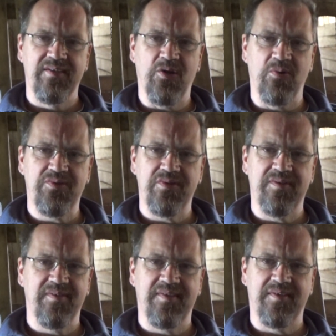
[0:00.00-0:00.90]
Don't
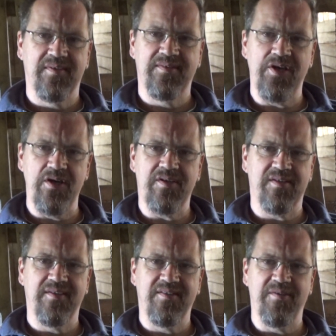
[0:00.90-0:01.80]
take
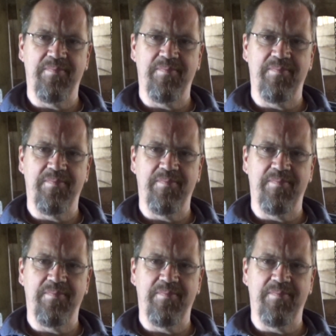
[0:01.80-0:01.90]
the